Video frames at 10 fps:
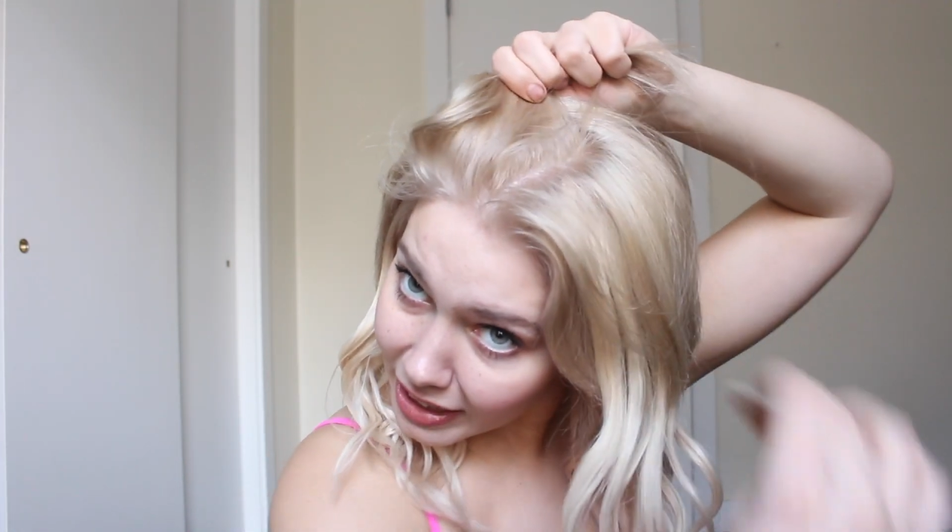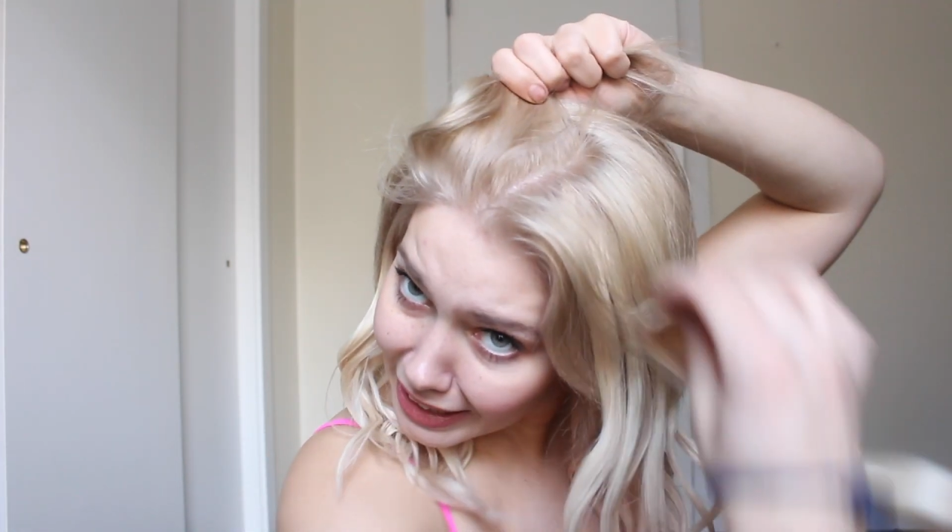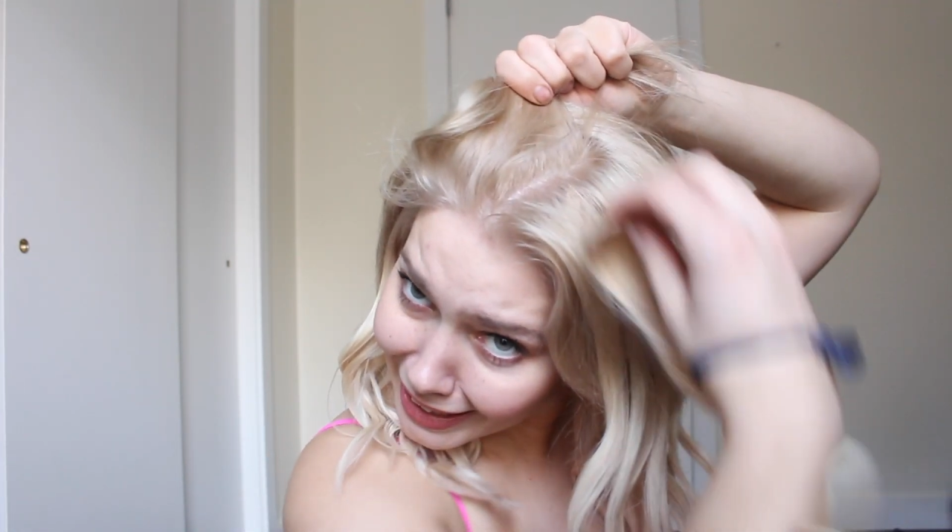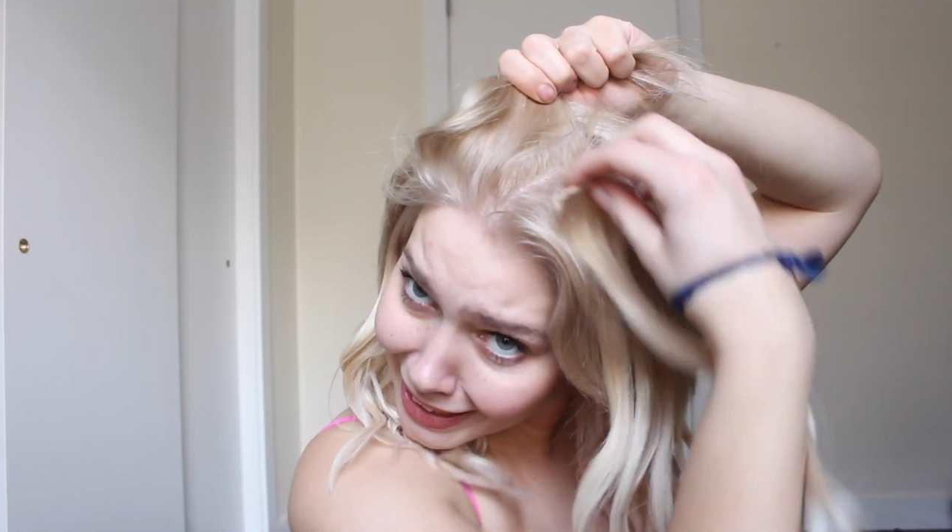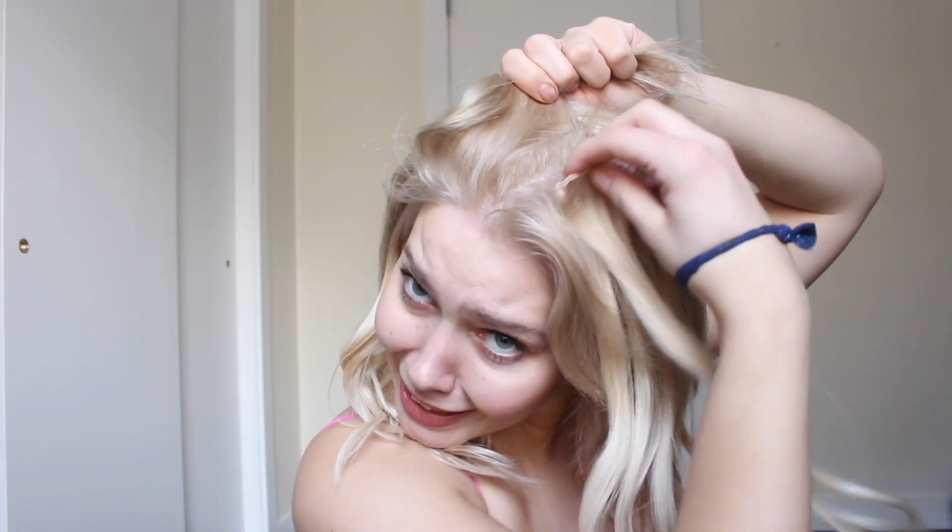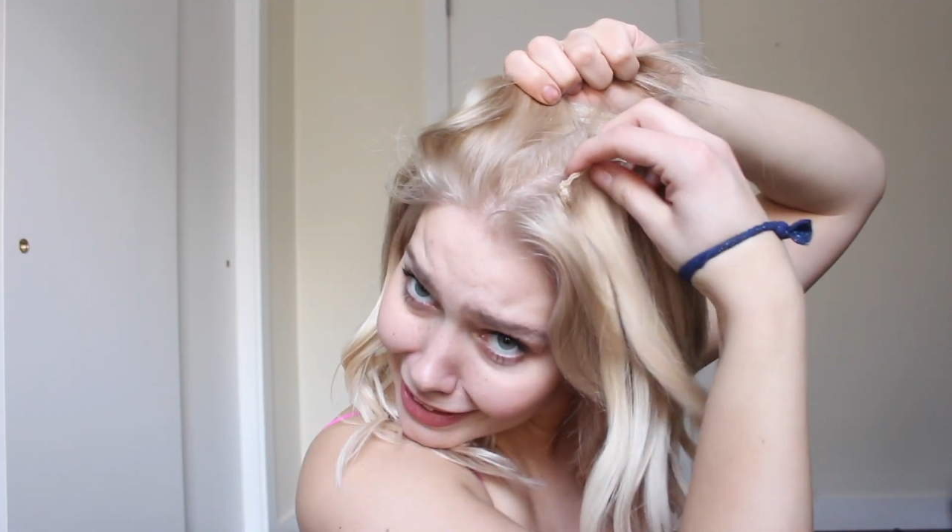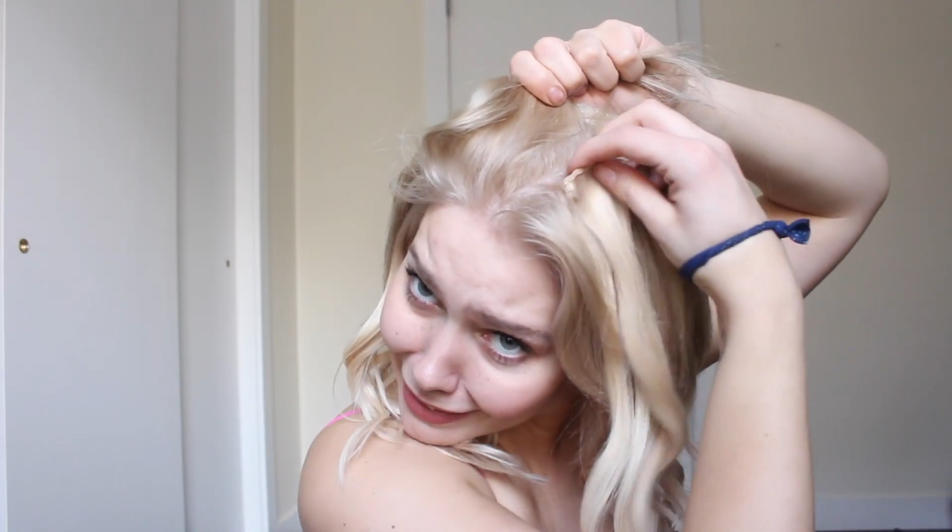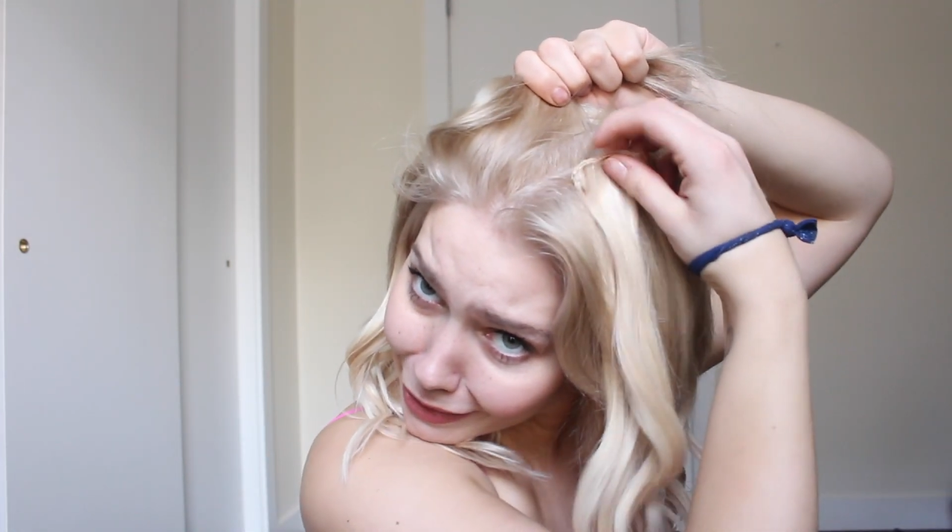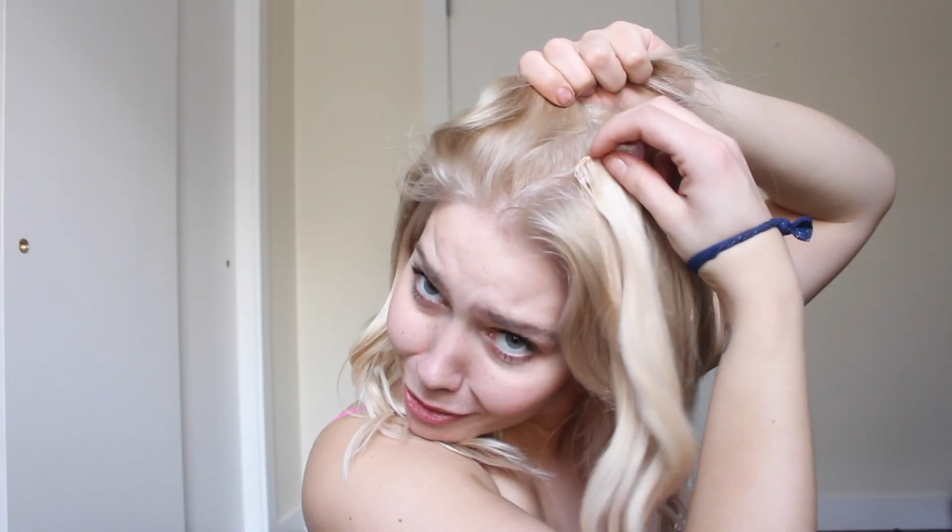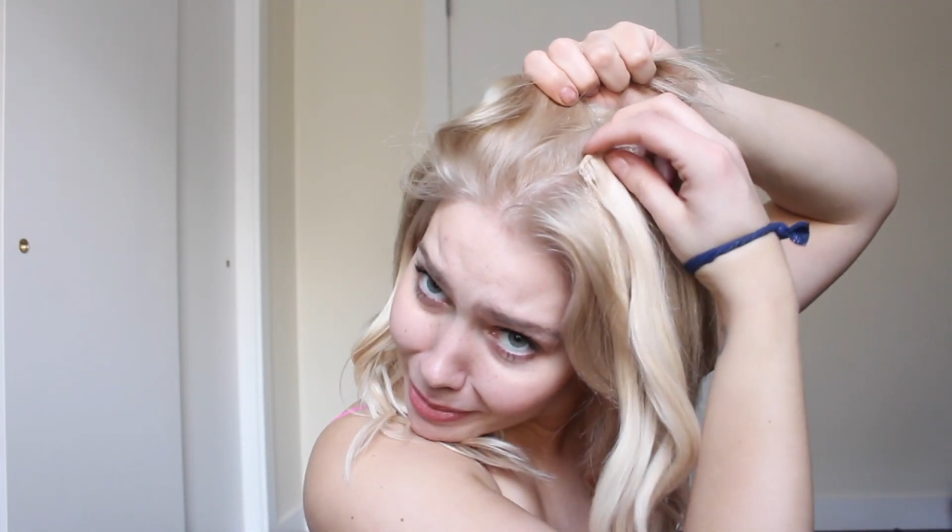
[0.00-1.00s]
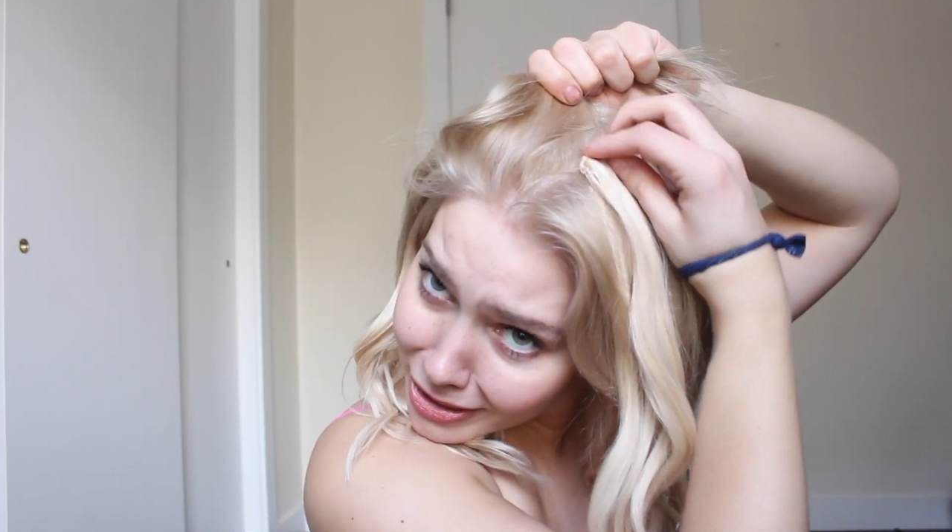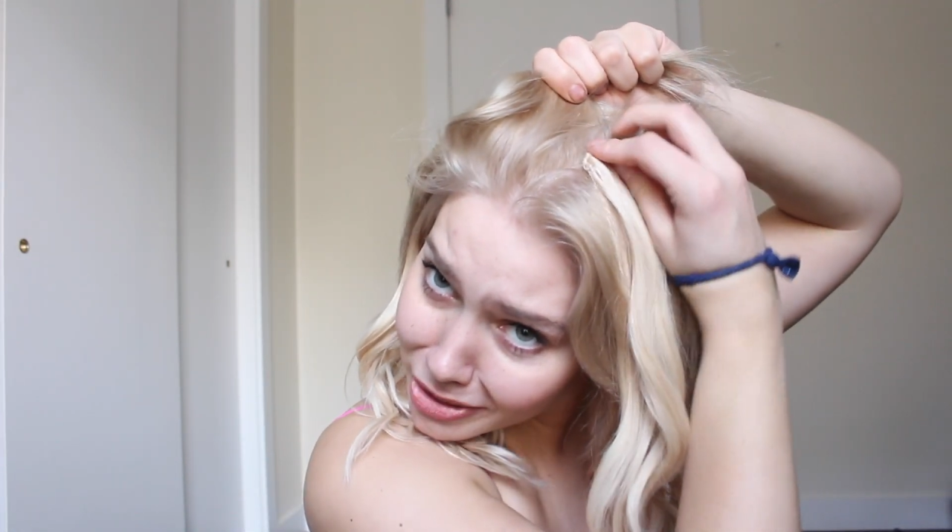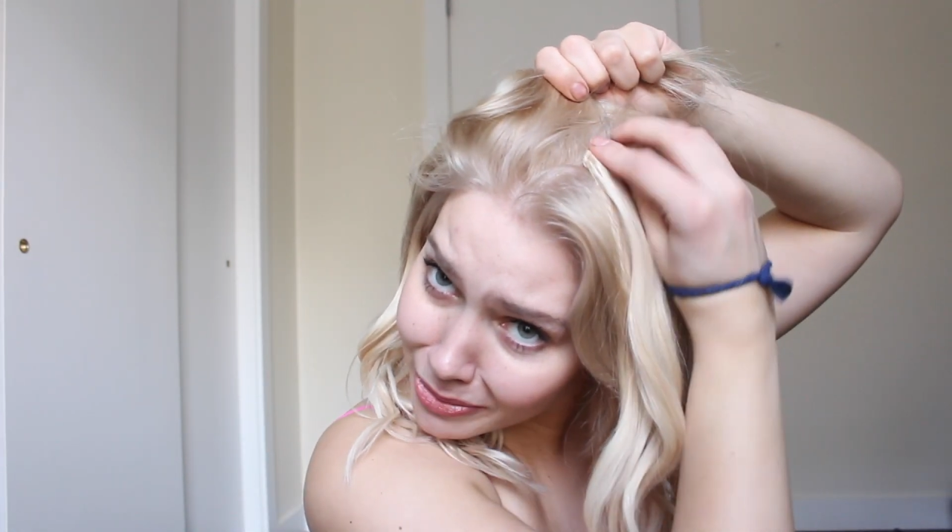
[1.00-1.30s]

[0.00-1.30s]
like I need so much